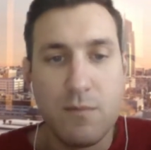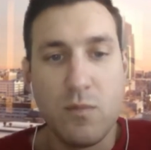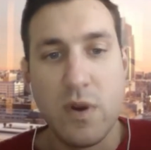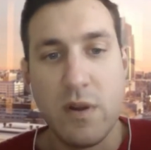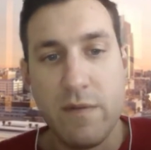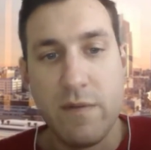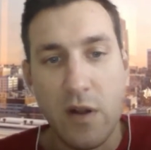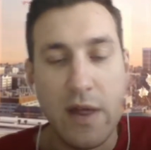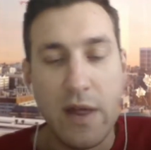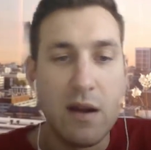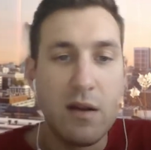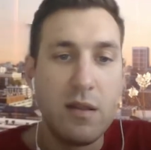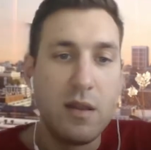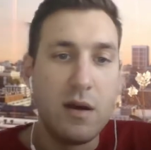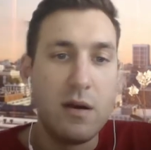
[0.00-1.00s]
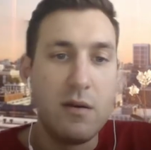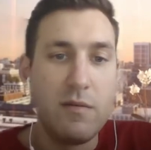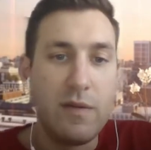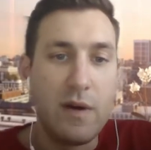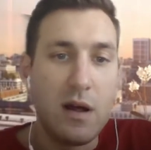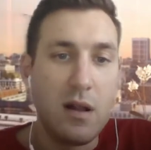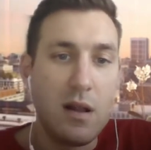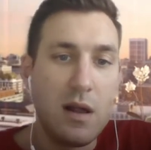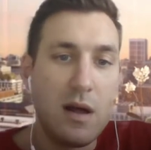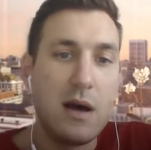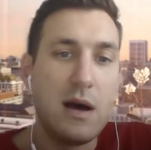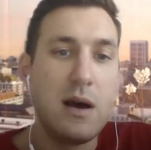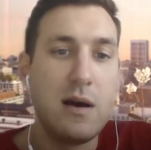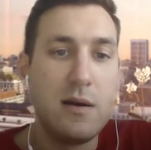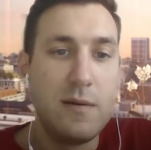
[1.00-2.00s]
when he fell down and fell
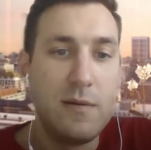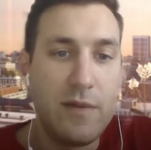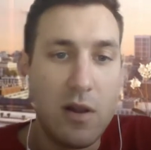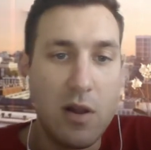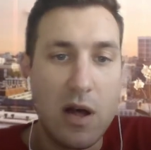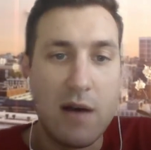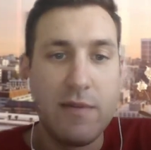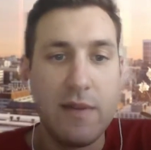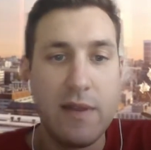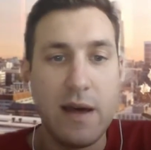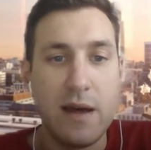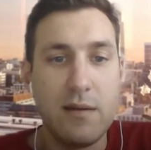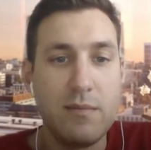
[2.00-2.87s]
off in that